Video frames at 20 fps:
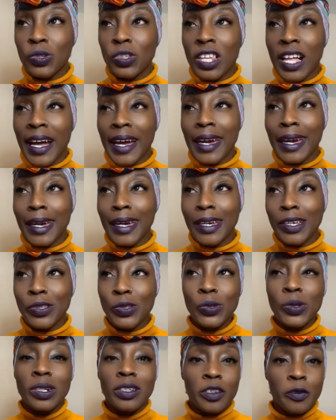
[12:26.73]
like, you
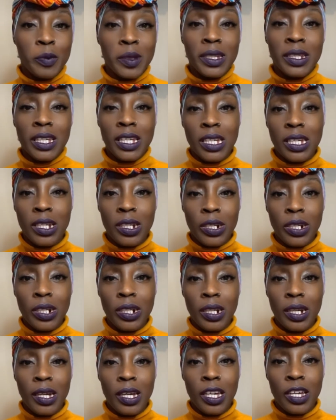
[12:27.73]
could have been here
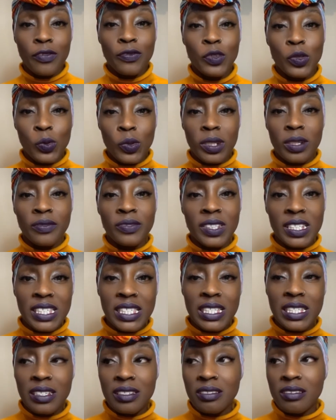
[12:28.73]
if you would have
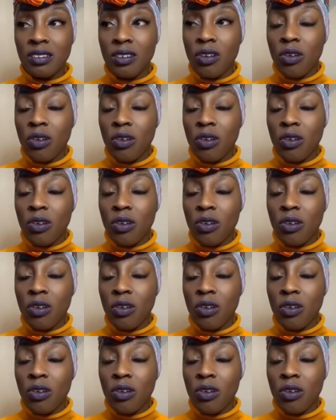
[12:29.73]
listened.